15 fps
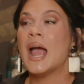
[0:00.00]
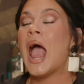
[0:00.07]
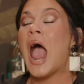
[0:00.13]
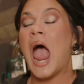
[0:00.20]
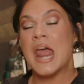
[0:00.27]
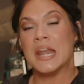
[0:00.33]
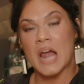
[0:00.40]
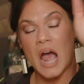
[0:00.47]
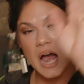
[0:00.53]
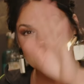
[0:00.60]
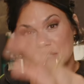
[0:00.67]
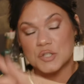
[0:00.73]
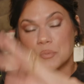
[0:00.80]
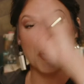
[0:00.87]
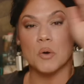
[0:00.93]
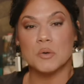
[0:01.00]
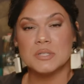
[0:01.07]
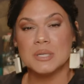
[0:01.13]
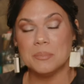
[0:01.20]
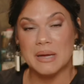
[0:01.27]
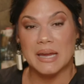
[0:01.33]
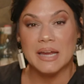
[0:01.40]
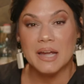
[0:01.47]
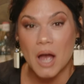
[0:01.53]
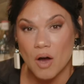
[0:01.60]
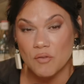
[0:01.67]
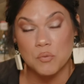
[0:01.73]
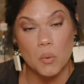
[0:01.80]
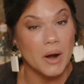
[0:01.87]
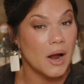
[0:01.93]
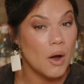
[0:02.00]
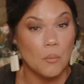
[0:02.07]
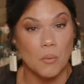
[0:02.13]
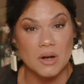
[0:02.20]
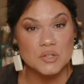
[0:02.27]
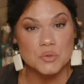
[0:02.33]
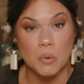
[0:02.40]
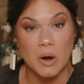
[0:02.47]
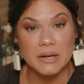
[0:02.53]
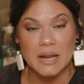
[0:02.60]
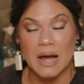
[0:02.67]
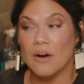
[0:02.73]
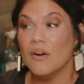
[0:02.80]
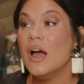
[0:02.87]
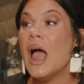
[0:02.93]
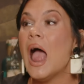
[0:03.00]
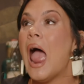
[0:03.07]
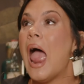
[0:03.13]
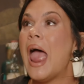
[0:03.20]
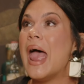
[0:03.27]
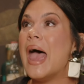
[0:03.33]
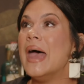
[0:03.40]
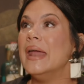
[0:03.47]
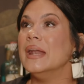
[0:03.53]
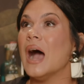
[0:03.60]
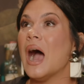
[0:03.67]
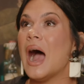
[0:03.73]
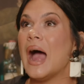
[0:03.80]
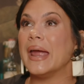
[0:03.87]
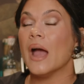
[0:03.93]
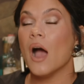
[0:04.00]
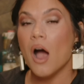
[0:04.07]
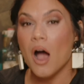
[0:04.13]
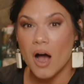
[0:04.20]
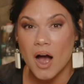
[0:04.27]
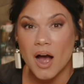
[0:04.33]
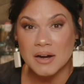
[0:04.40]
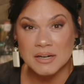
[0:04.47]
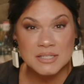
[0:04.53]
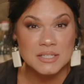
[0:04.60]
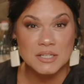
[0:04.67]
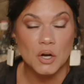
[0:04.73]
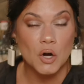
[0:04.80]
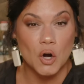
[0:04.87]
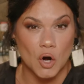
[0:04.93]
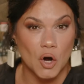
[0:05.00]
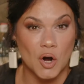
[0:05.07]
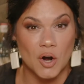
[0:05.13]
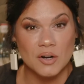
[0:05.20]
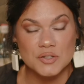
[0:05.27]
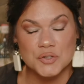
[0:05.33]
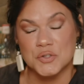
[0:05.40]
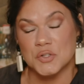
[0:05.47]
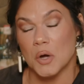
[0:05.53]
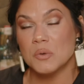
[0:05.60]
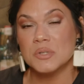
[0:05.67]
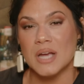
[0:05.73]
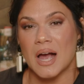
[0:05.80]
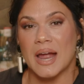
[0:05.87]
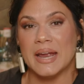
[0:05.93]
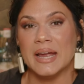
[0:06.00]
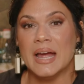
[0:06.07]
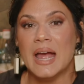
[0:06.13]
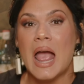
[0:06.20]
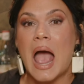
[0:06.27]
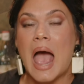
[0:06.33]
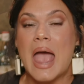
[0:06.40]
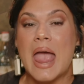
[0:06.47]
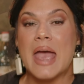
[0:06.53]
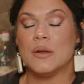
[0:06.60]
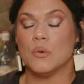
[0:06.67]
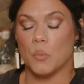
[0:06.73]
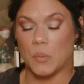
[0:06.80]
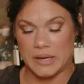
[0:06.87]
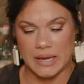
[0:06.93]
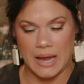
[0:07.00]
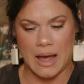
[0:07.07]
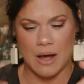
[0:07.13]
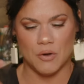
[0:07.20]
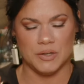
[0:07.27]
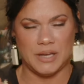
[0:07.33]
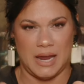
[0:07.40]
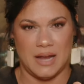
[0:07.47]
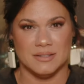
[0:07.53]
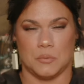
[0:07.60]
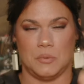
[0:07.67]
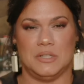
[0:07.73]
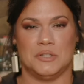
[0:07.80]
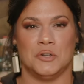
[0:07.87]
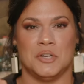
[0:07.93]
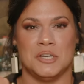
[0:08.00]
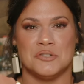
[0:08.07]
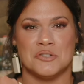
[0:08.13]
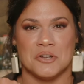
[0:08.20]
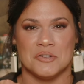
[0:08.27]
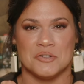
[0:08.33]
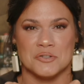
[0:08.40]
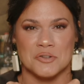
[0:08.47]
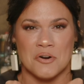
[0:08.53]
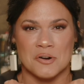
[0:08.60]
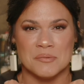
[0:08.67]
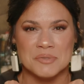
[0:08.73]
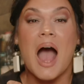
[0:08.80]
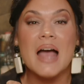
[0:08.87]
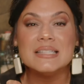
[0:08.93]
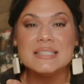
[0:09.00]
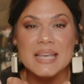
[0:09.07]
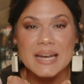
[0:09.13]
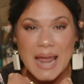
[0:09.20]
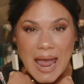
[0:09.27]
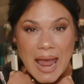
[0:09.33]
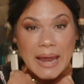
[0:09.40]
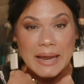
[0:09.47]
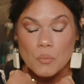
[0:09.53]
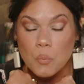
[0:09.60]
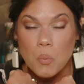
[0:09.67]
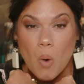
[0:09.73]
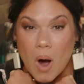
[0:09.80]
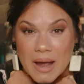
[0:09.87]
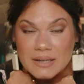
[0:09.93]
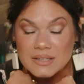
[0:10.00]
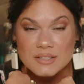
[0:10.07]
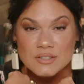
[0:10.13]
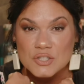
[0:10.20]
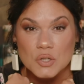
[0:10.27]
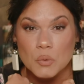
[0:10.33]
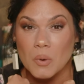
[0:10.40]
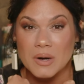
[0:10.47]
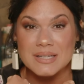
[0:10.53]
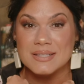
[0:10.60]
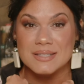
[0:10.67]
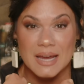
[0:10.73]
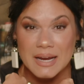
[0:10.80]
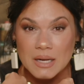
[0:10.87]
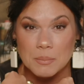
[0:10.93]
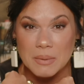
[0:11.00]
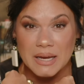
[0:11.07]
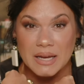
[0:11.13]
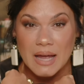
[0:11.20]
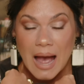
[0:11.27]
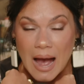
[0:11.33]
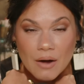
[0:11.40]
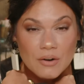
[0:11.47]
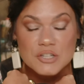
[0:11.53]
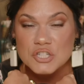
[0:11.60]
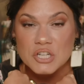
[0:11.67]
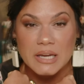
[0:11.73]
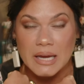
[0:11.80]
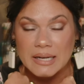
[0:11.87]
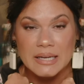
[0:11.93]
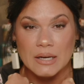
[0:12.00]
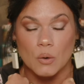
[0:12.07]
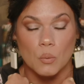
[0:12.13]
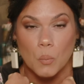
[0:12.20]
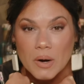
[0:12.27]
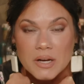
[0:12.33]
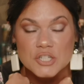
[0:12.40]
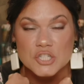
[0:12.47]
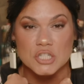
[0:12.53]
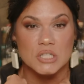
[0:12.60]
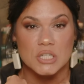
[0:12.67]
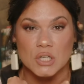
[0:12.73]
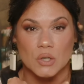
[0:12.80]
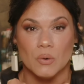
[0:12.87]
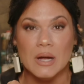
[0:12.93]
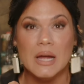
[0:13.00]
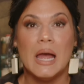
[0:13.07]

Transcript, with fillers: And I spoke to me of where I was right now. And I hugged her so tight. And we held hands. We took each other's arms. I said, Hey, what do you want to say to me? How did you get here? What did you do?